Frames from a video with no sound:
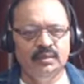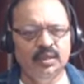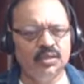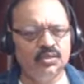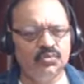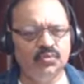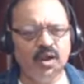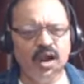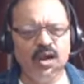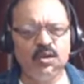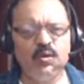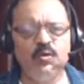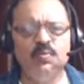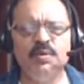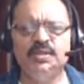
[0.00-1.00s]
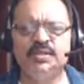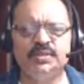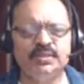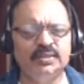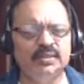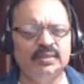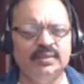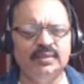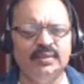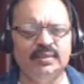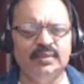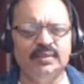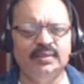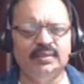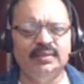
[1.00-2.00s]
There is far too much
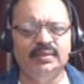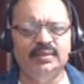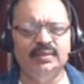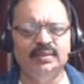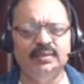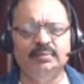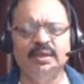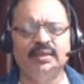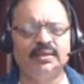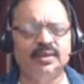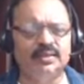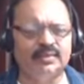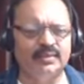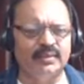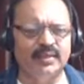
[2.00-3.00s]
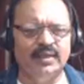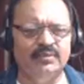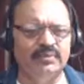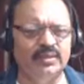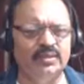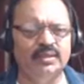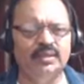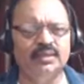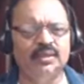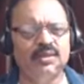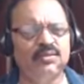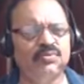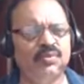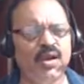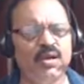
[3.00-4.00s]
in my country. I feel that
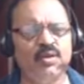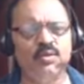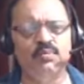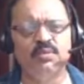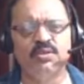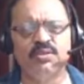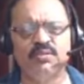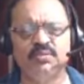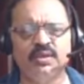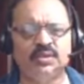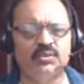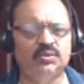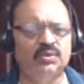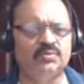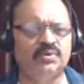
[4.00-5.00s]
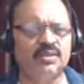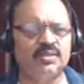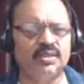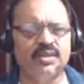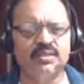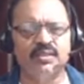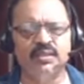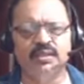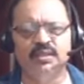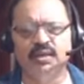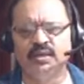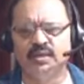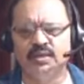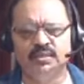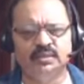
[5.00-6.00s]
there is far too much sexual frustration in
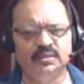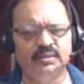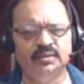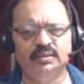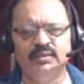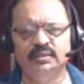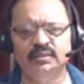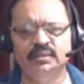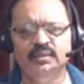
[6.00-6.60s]
our country.